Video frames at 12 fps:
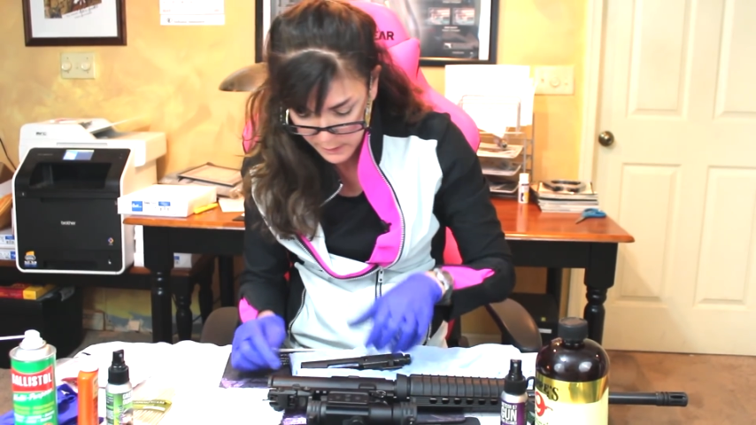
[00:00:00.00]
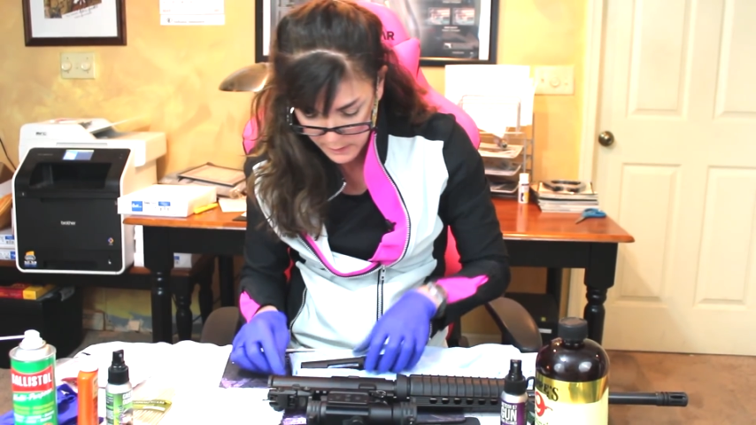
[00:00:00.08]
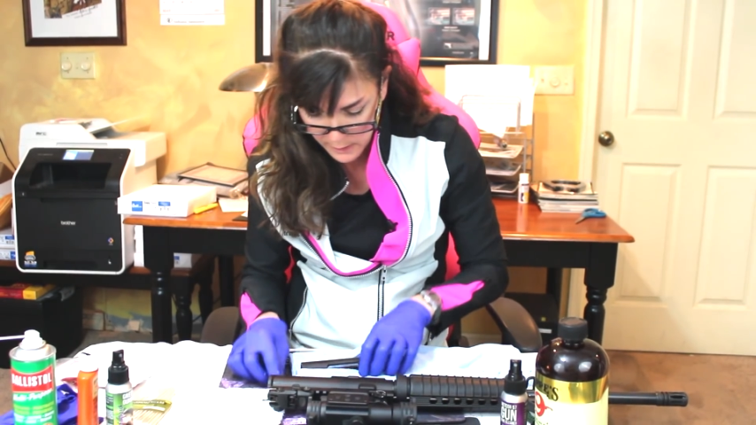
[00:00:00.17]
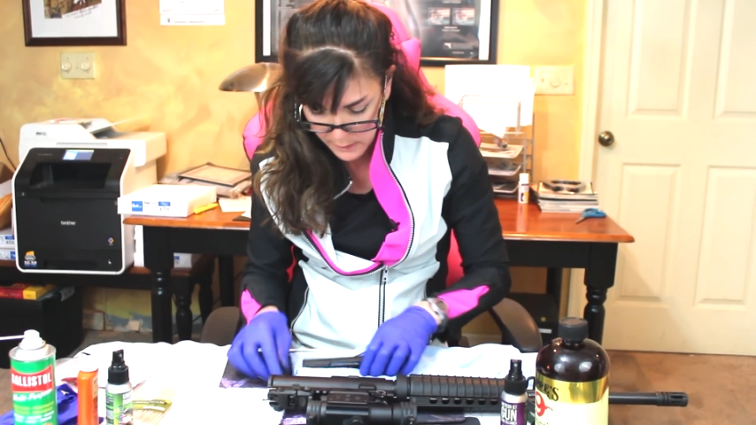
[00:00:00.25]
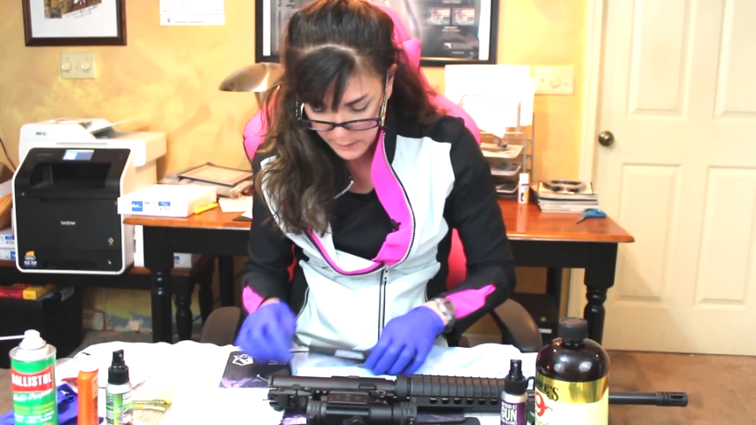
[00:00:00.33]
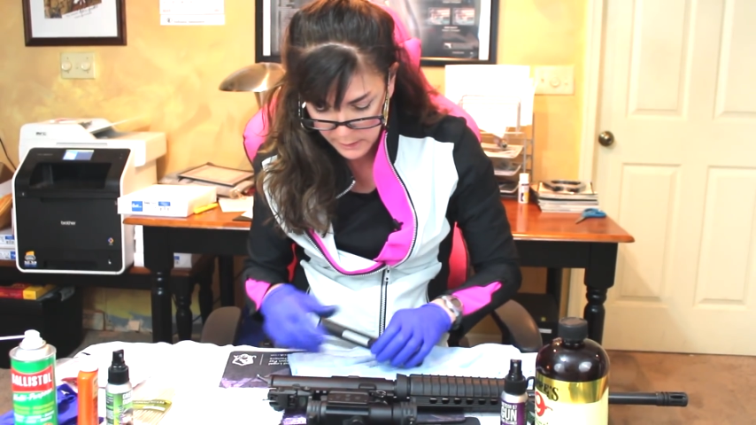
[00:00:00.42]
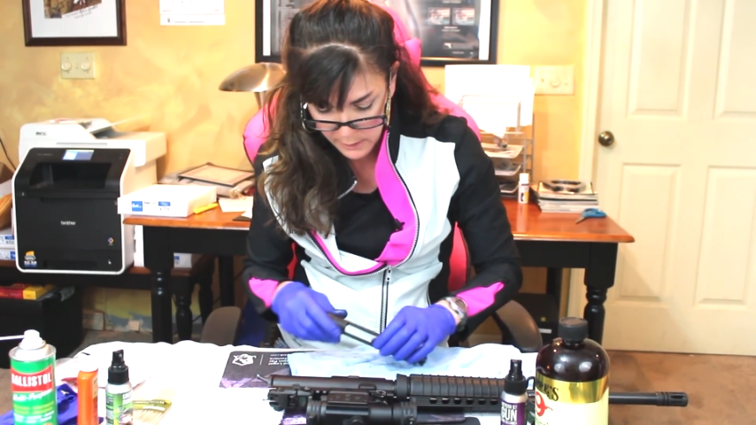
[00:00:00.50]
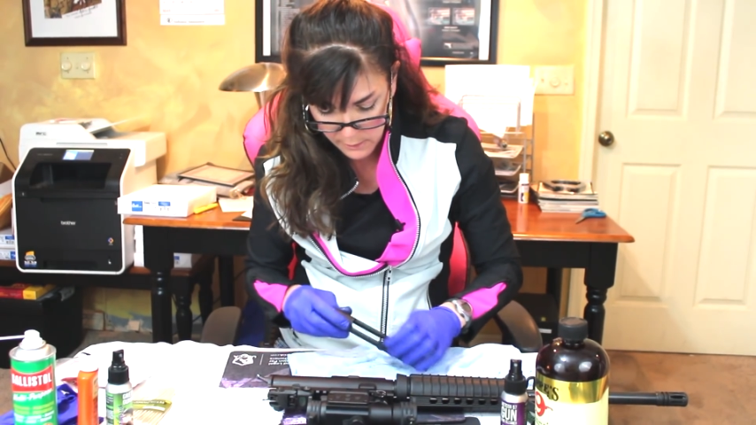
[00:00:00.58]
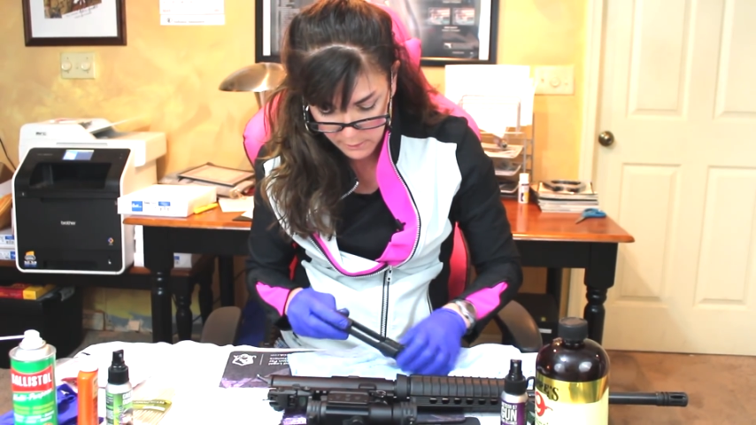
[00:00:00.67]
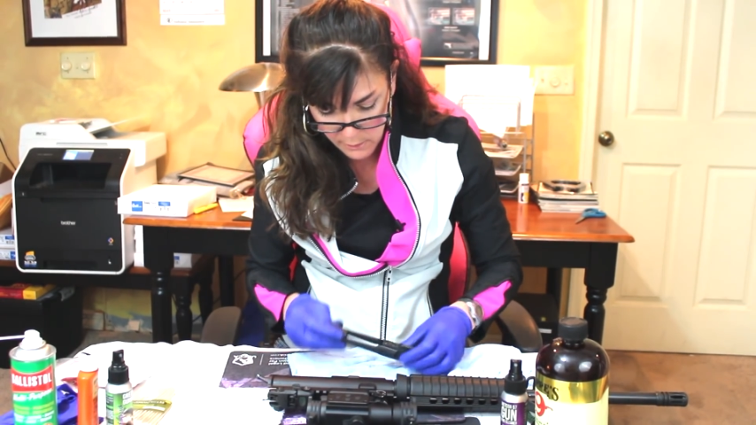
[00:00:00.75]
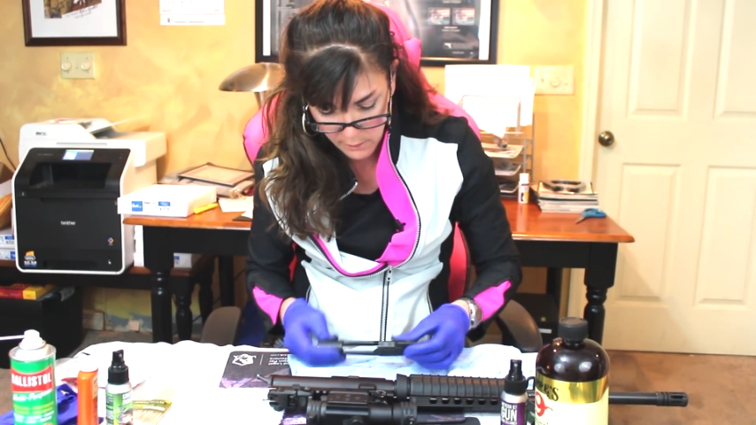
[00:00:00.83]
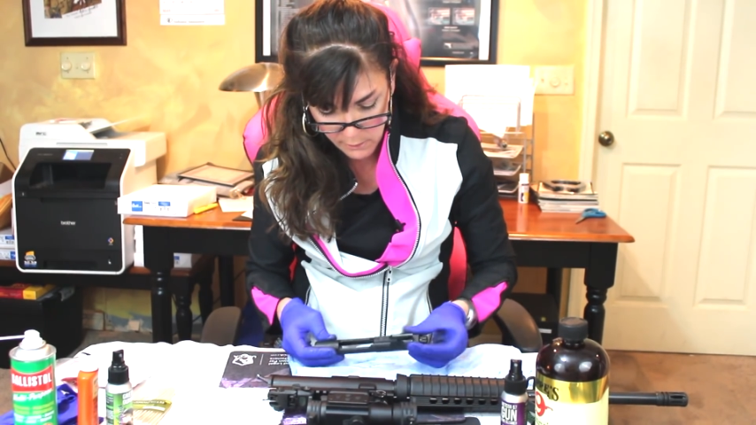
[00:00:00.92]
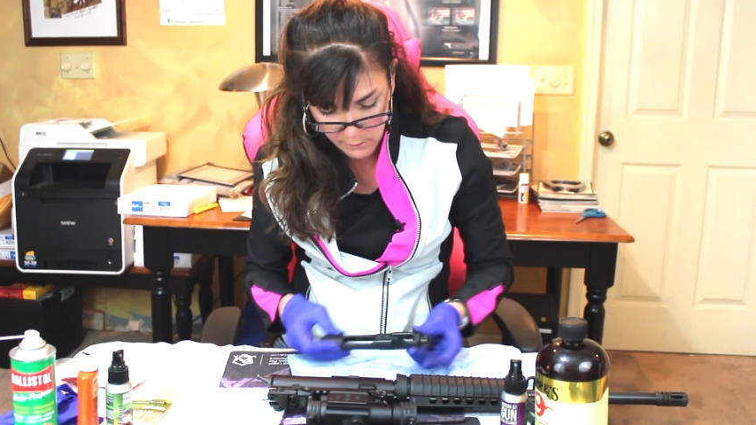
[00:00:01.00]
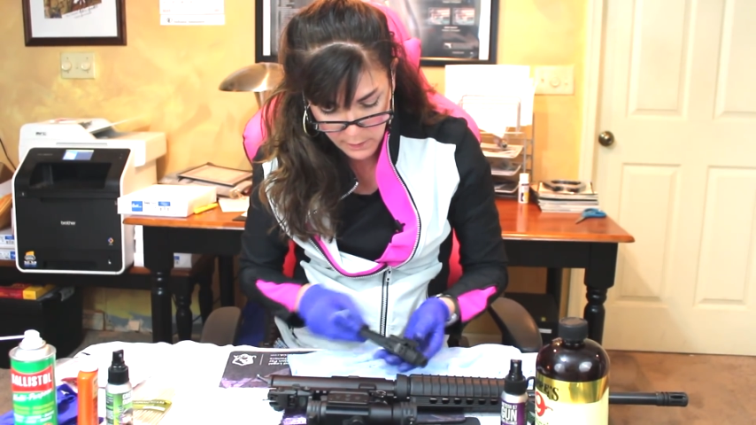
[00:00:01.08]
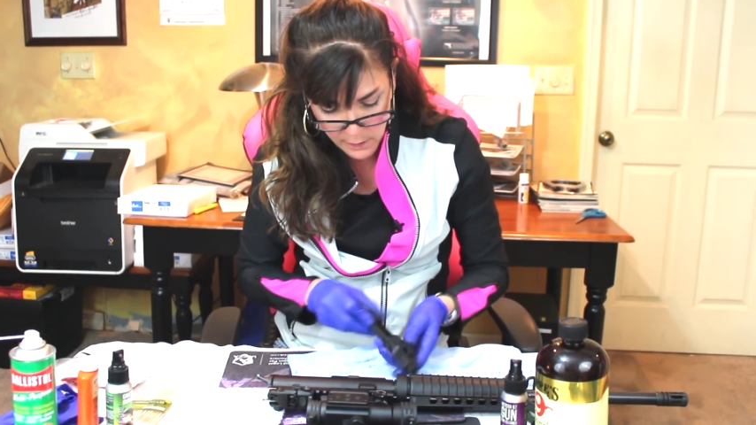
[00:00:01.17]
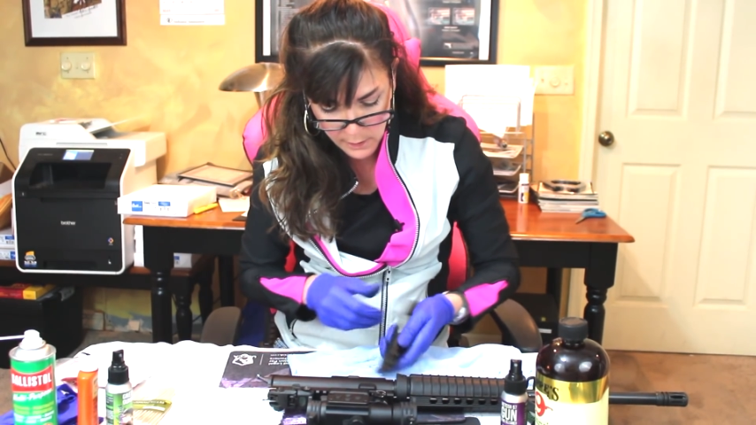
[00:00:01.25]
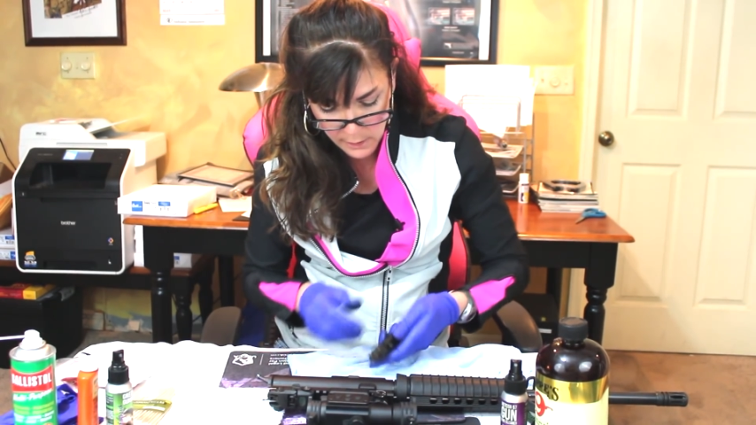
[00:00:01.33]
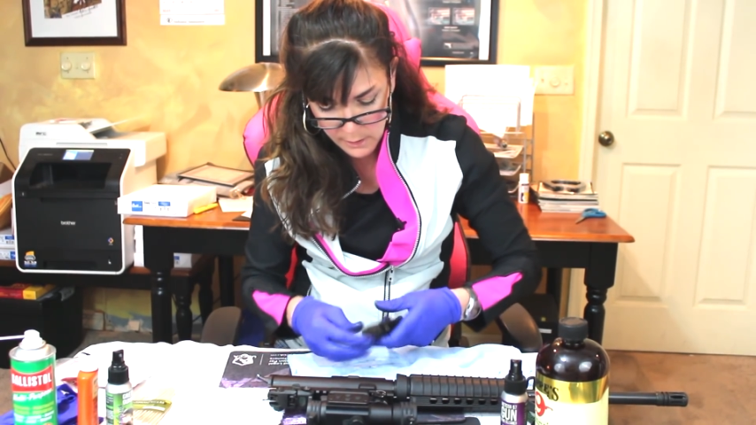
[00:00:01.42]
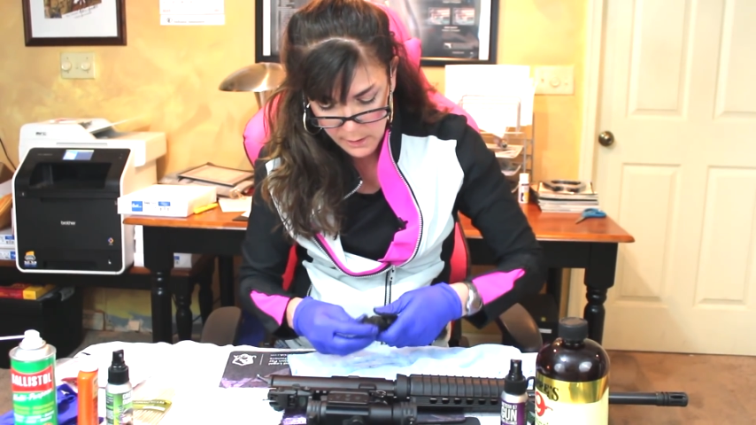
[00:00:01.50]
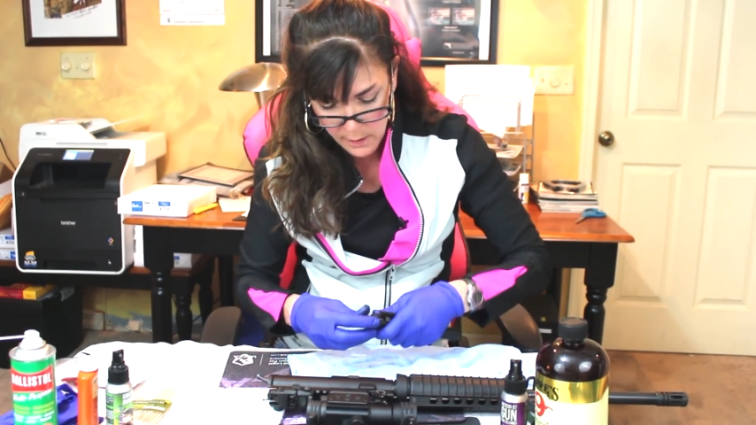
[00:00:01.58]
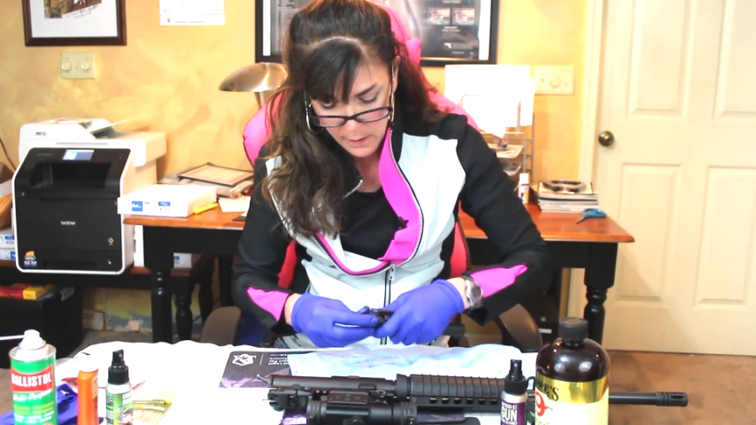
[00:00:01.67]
gunky here already.